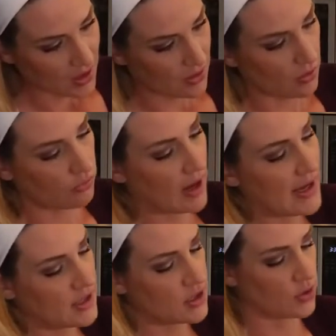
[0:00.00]
the
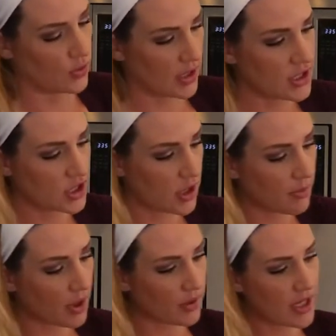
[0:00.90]
right storage
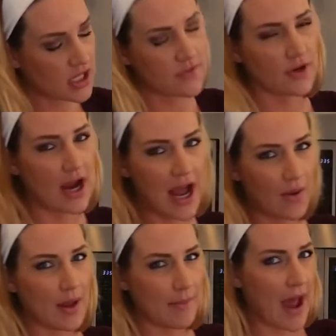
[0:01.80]
components for how
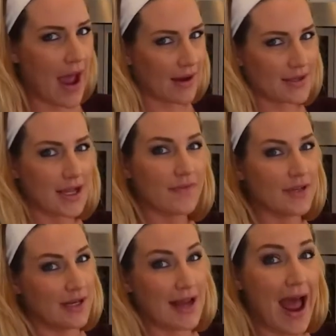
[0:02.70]
I pack stuff and
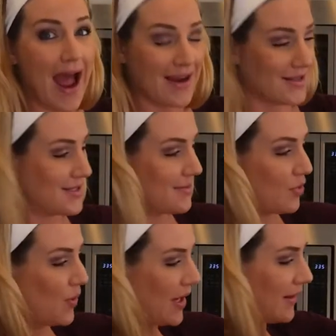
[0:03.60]
need to access them
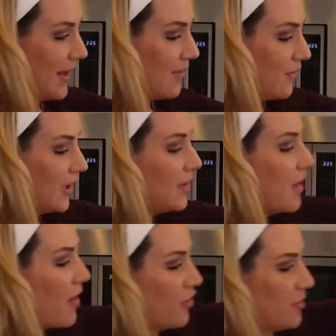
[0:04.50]
quickly. It really
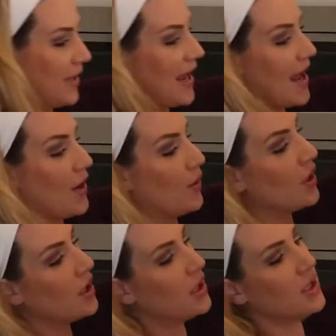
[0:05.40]
bothered me how
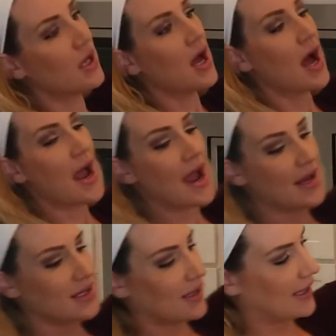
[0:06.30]
I
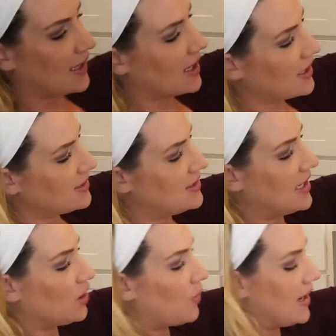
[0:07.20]
had to like
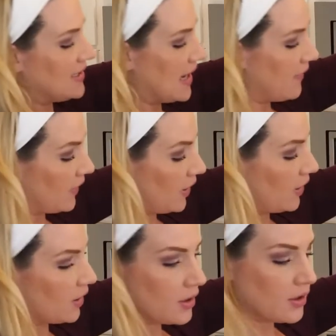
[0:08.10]
dig way down
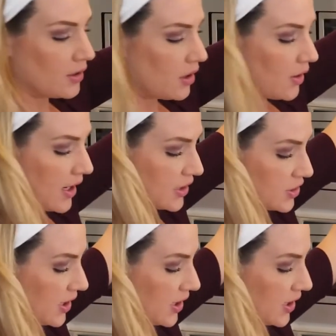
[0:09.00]
there, extra